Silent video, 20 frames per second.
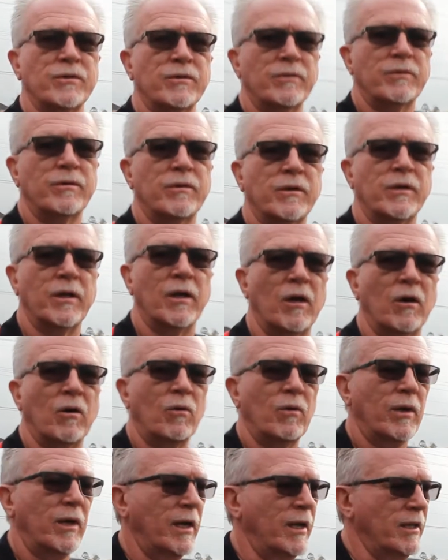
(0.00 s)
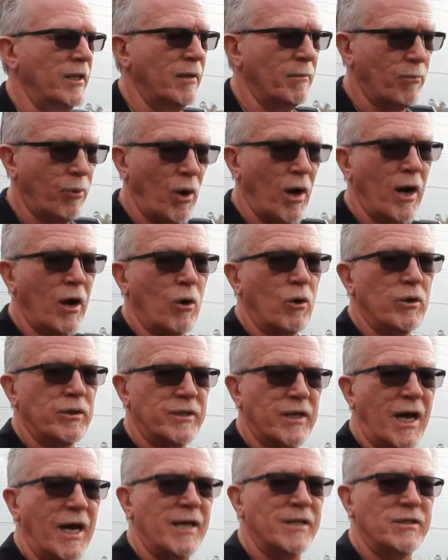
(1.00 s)
and then
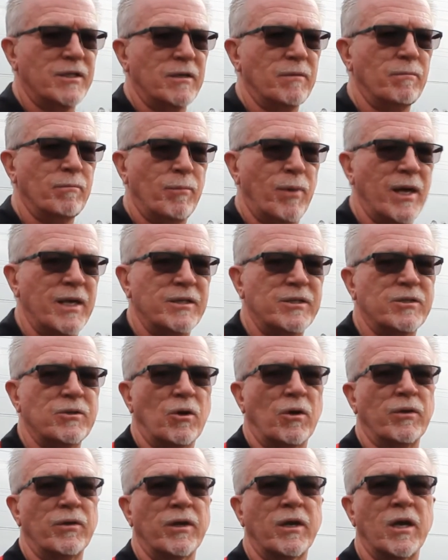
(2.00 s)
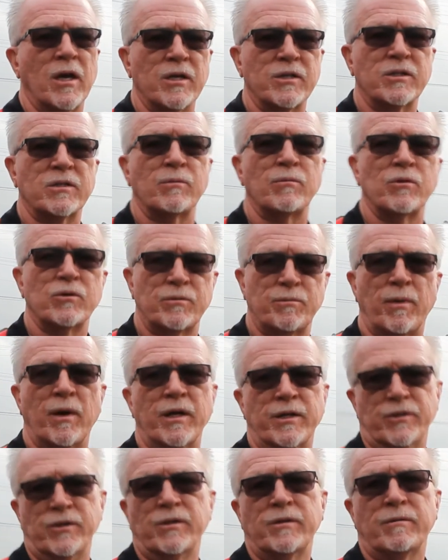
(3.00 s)
prioritize it based on the customer's
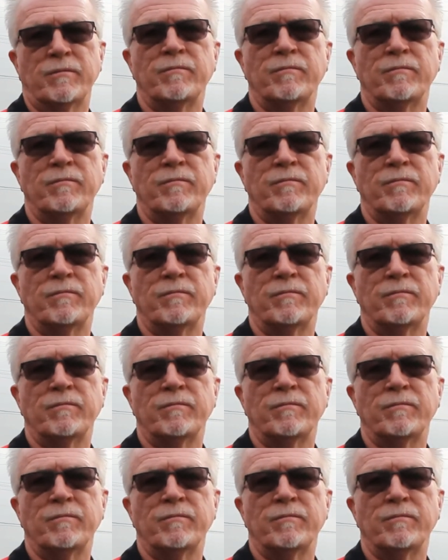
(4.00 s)
budget.